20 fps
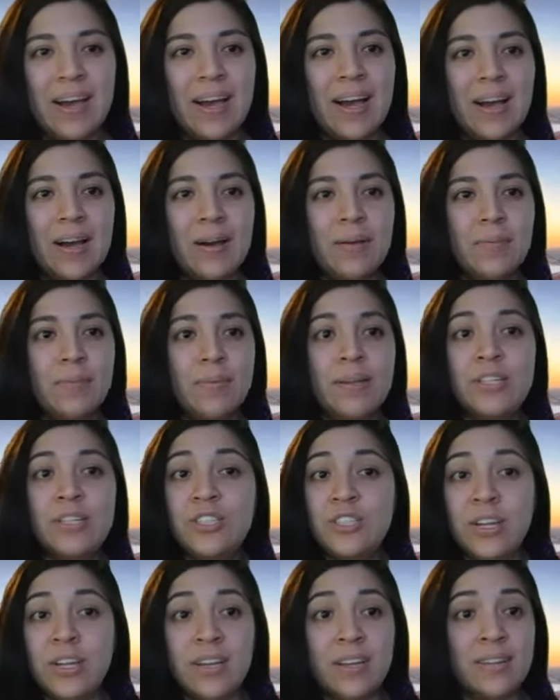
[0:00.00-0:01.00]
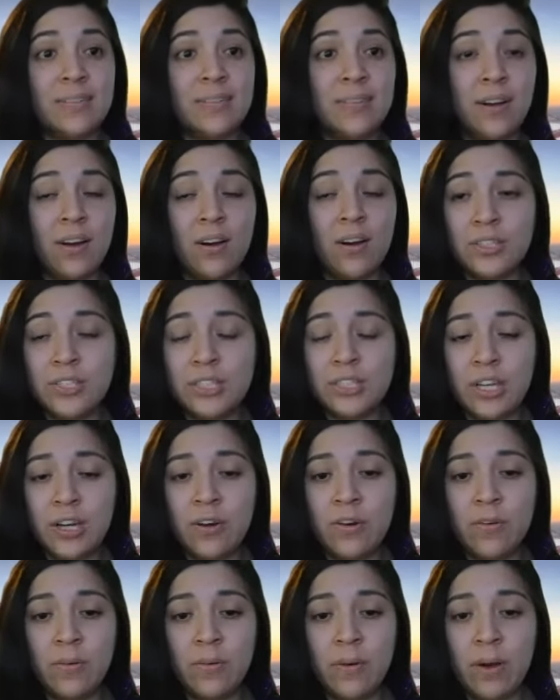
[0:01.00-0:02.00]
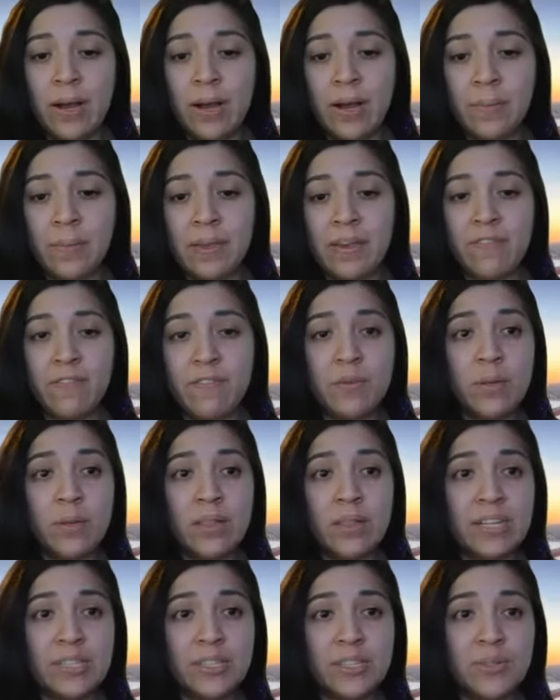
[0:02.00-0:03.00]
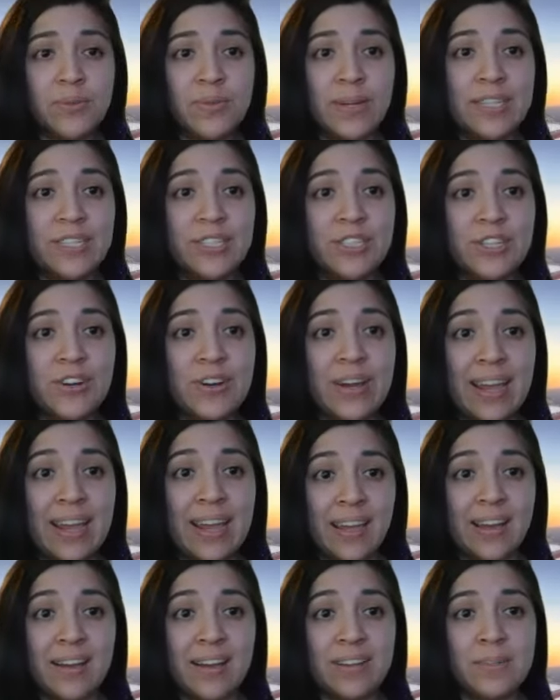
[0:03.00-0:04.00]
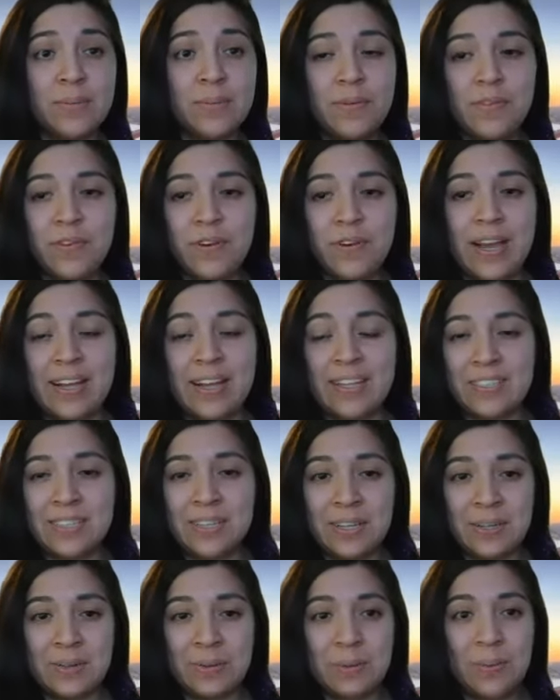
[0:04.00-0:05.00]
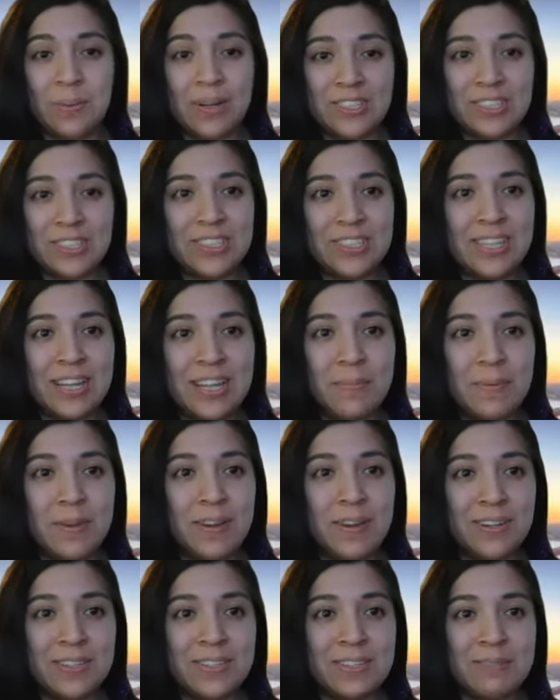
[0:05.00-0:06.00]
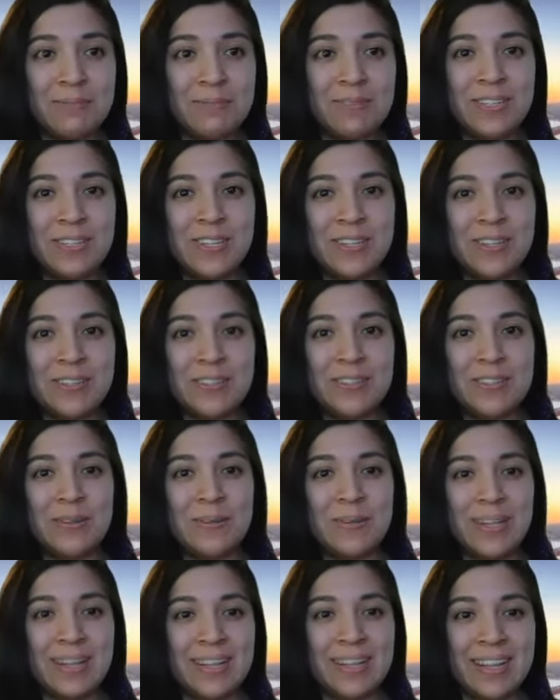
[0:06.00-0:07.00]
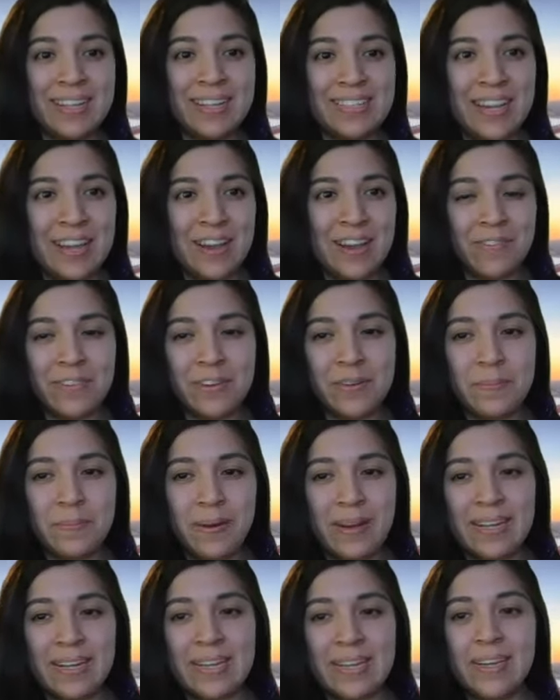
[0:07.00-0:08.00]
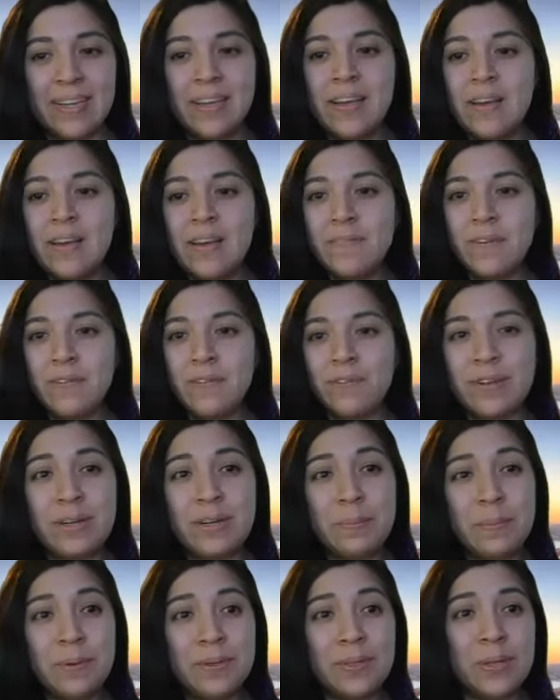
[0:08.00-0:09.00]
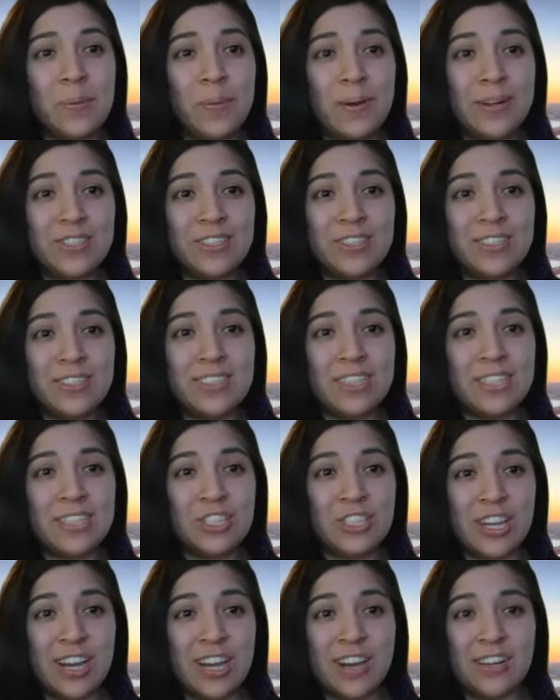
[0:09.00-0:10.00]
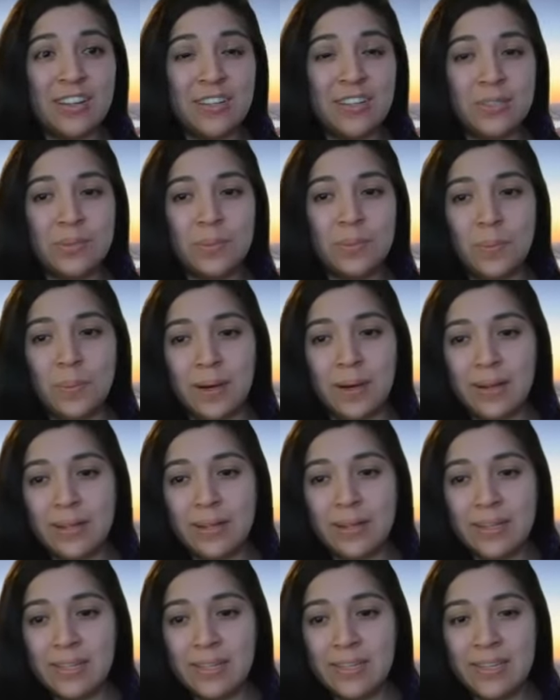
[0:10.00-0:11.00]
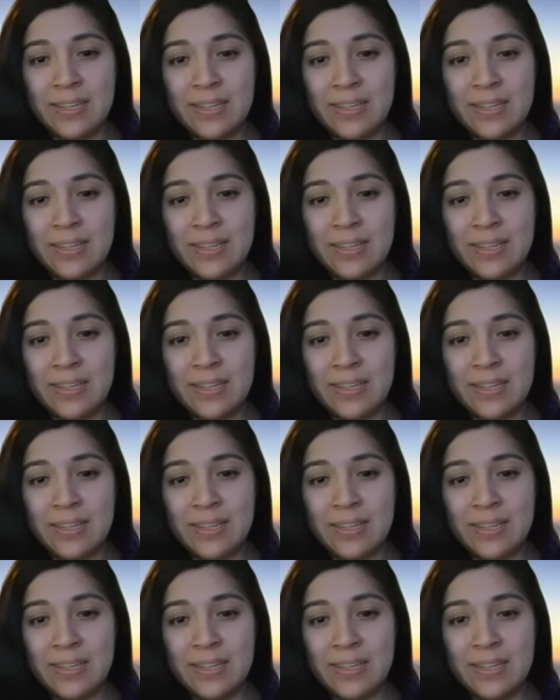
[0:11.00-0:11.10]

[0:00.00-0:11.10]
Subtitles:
And also, if you would like to raise your hand before asking questions, that'd be awesome too, so we can get to everybody. Feel free to put the questions in the chat as well.